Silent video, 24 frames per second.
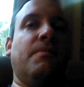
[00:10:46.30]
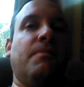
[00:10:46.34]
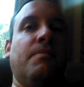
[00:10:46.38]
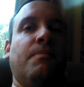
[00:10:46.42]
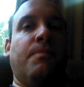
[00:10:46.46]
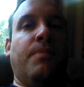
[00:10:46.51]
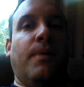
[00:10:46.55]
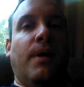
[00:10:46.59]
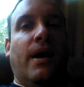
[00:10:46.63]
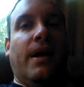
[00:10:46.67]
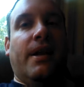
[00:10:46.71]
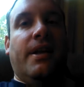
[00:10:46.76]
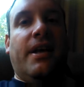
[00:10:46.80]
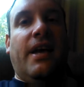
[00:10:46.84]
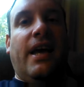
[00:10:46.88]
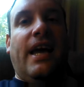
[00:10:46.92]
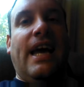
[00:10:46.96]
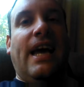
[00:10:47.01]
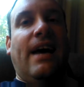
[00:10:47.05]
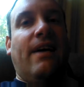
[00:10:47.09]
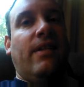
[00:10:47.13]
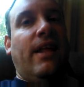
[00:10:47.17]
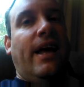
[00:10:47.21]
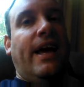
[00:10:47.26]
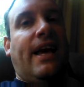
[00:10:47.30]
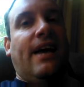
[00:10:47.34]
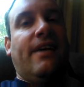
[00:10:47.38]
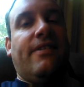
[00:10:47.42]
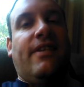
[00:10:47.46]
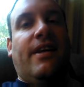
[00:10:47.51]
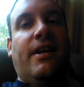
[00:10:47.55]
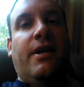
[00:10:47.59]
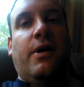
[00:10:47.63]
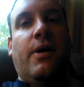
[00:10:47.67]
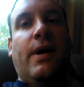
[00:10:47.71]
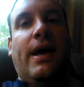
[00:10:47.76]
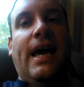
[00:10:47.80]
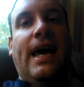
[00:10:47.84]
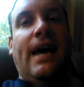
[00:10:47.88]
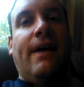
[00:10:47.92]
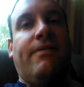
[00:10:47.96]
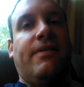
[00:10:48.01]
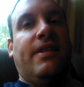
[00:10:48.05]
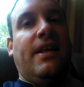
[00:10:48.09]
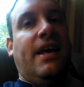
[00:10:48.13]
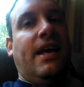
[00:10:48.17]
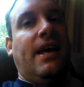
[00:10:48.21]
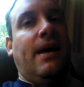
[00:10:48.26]
But, like I said, you
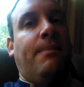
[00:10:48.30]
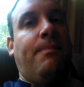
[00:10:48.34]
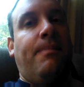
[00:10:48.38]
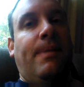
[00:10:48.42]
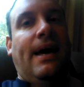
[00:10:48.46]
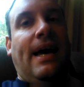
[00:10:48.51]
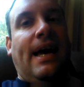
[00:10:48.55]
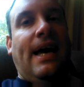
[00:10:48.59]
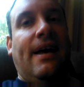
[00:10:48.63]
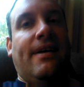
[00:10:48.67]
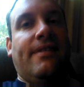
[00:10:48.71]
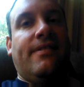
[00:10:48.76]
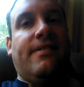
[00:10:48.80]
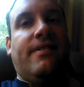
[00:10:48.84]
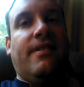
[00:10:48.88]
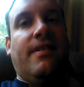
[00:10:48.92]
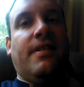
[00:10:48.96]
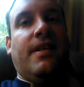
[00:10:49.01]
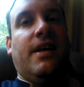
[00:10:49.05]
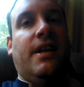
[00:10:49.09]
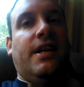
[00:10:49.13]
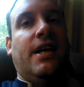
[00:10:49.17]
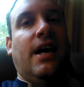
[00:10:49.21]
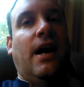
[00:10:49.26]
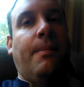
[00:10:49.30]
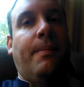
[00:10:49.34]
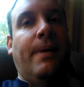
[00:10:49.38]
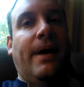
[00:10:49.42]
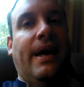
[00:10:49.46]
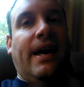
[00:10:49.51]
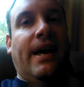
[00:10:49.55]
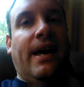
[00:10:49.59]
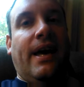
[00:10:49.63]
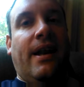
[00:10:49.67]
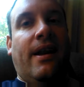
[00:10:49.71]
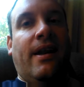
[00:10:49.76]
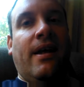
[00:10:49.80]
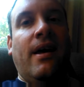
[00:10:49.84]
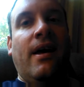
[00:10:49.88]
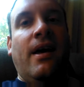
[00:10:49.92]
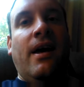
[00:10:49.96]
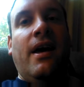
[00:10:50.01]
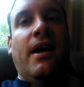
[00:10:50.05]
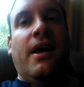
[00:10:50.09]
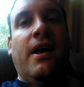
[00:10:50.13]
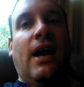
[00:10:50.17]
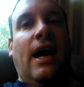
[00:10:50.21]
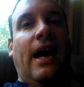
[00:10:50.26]
have to get past the dubbing. And,
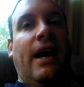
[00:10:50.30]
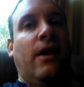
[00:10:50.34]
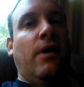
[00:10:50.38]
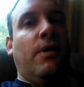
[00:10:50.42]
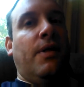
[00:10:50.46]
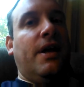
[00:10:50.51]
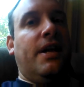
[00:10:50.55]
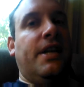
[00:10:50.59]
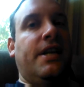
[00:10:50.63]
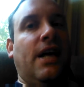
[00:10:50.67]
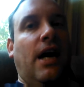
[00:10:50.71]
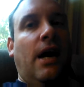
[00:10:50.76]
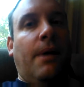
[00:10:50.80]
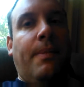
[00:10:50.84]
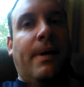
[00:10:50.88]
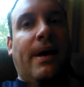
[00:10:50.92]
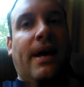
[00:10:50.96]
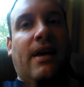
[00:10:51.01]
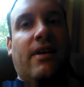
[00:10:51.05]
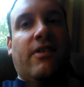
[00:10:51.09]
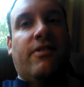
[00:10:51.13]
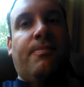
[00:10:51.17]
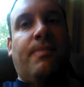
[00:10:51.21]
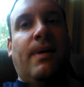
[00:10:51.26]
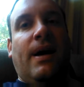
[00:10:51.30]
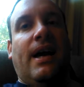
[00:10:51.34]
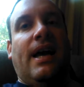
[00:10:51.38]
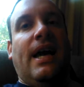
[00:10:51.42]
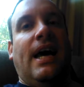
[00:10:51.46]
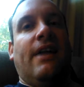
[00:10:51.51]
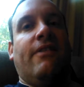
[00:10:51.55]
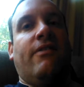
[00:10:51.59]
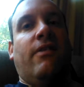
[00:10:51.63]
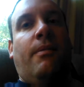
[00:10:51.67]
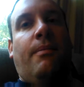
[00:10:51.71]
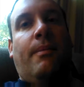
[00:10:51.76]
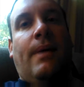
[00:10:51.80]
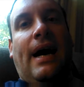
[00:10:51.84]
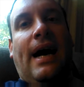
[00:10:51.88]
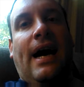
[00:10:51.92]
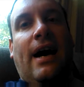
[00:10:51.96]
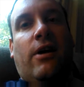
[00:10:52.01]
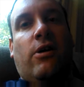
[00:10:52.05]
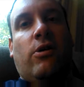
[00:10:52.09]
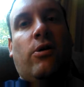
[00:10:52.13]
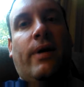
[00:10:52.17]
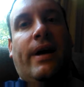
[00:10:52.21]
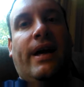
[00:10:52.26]
you know, I know the dubbing has been kind of a
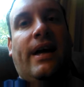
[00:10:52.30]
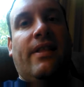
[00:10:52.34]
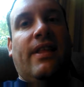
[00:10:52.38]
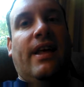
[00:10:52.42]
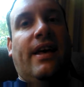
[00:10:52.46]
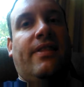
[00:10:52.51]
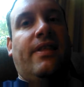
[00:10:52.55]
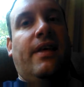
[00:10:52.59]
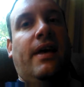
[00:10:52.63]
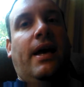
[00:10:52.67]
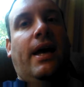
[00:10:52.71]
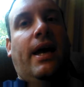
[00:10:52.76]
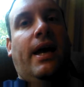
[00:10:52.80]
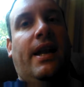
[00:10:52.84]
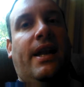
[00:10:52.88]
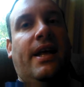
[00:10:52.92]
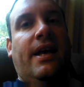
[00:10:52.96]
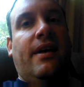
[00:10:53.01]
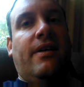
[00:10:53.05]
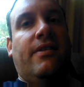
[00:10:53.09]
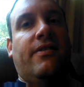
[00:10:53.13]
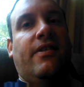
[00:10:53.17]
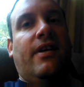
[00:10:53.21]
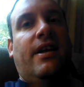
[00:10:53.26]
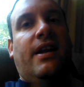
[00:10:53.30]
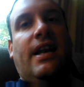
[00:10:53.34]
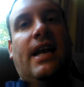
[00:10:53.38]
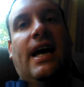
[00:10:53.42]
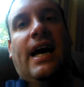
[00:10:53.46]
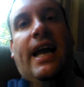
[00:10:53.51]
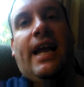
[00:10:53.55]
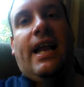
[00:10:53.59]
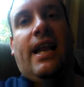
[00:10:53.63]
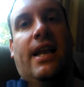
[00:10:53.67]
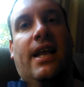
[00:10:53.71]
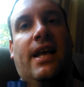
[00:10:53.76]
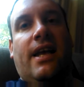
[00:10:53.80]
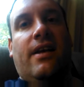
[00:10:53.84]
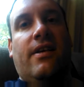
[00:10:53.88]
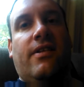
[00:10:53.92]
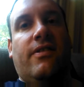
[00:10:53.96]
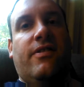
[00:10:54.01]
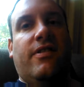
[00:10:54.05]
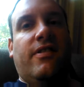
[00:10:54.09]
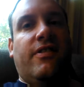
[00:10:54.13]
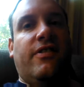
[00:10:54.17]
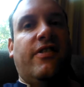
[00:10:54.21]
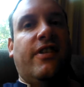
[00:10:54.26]
mockery in, like, the 80s and
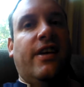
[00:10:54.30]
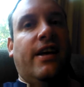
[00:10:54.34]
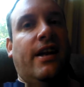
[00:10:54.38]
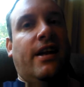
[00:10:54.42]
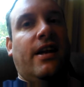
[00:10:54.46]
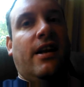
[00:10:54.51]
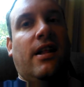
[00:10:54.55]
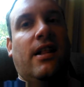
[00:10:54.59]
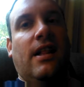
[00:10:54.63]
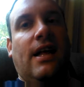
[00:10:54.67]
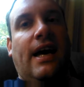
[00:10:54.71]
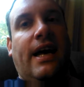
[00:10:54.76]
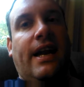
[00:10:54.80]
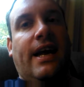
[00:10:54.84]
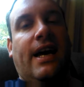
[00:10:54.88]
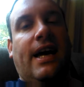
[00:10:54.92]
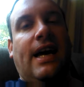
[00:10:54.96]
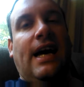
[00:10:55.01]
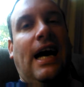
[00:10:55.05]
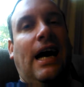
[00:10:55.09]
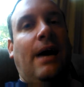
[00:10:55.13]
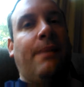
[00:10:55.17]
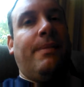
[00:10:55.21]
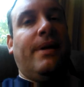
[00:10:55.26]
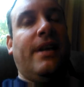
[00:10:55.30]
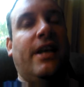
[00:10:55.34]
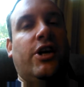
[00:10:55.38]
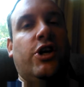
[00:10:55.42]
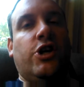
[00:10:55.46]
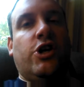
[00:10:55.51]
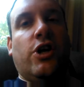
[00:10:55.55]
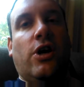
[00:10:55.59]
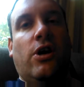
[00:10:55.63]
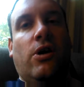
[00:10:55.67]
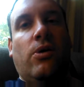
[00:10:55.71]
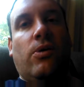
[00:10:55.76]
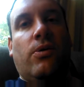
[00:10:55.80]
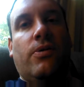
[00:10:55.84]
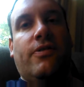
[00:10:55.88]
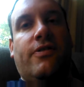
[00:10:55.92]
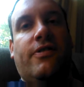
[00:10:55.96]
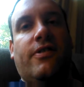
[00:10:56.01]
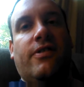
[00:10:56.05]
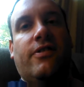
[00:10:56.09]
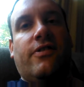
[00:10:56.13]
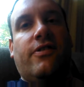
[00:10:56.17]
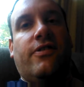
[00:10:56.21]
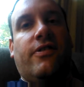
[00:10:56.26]
90s. You'd see it in a lot of comedy
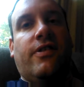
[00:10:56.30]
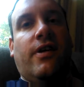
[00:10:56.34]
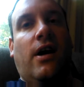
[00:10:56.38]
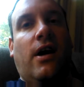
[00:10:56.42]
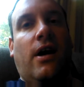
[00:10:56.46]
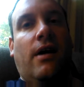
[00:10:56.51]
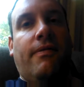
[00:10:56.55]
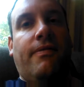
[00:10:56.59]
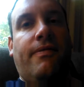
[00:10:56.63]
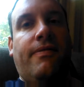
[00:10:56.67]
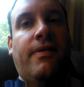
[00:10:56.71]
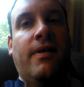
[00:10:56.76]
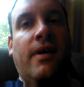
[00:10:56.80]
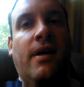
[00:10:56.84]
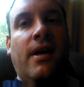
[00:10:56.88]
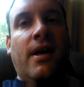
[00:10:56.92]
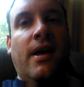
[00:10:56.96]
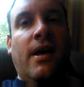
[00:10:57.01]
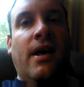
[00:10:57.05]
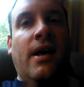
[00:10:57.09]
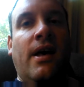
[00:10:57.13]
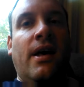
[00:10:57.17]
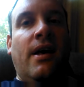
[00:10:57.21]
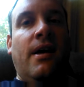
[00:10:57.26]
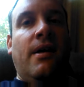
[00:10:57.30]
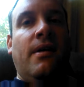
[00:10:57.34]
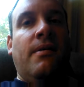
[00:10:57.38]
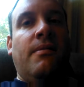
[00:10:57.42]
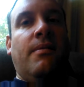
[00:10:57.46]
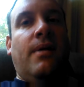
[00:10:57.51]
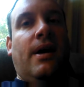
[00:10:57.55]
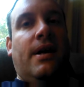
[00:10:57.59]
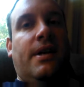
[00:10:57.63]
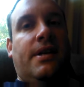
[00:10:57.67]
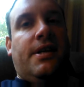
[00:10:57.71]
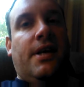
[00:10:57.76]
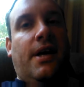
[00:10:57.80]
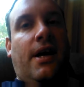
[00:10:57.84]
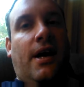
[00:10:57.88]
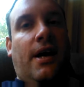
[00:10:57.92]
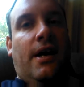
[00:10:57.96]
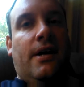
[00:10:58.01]
shows and stuff. But,